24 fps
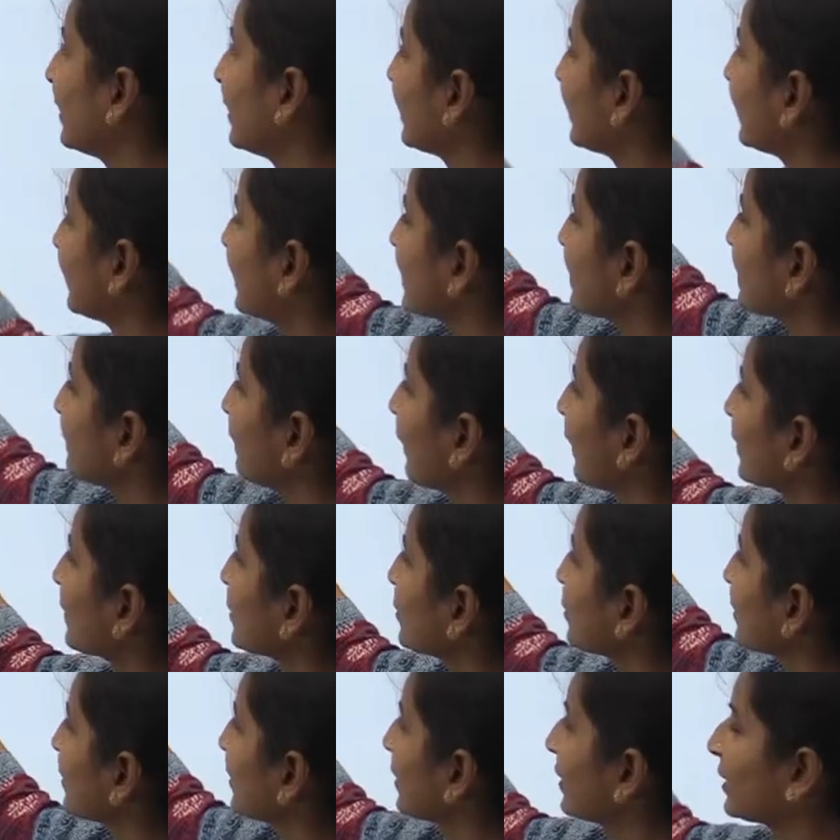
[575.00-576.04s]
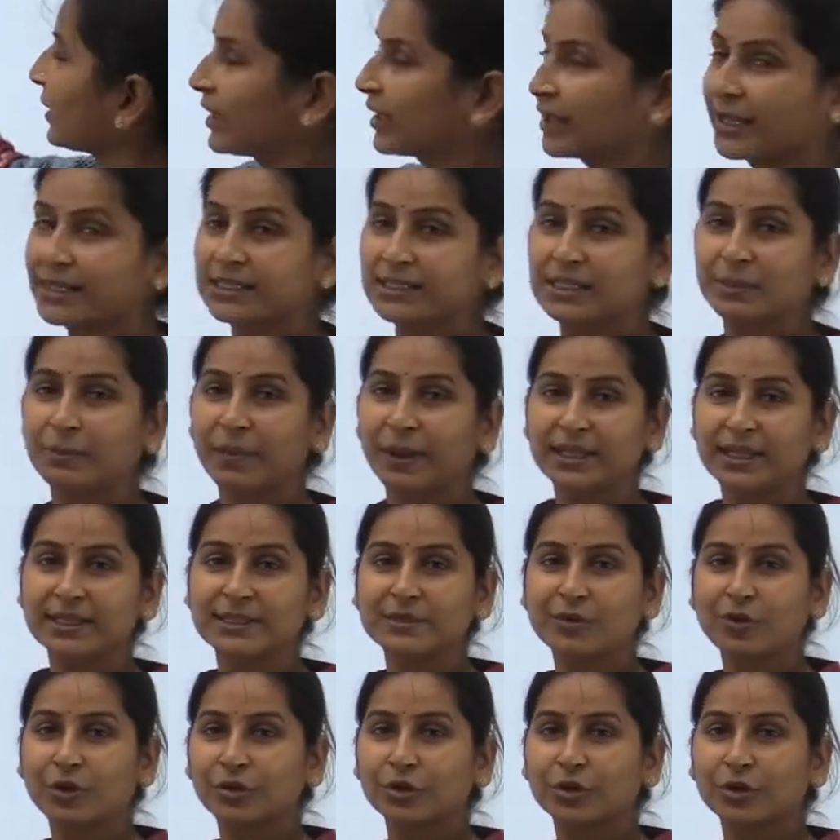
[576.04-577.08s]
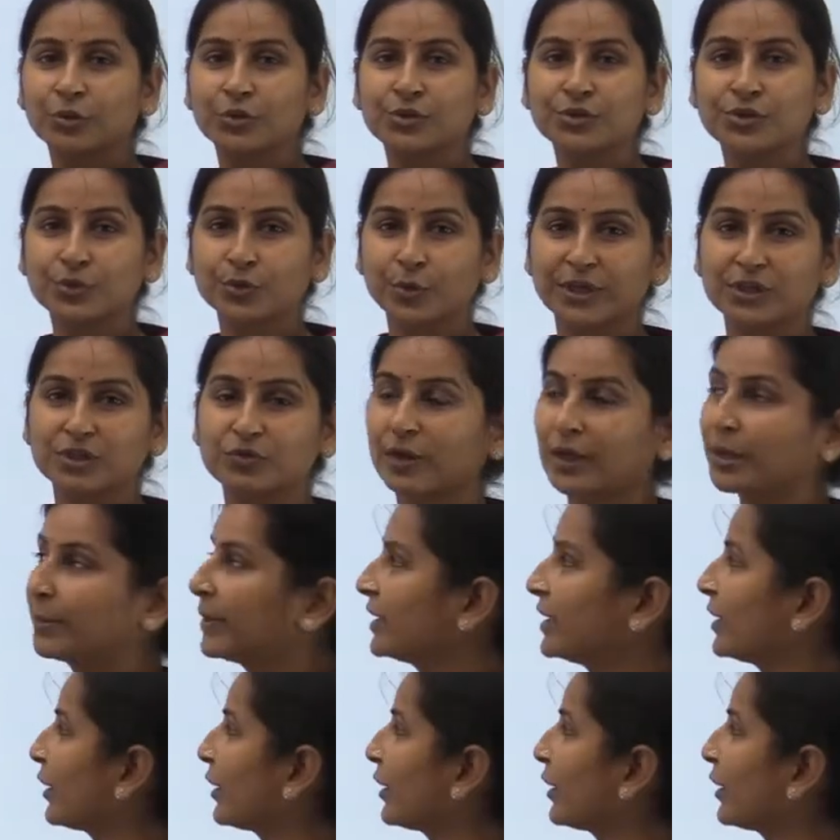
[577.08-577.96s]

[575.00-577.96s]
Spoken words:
this function depends on u, so it will be a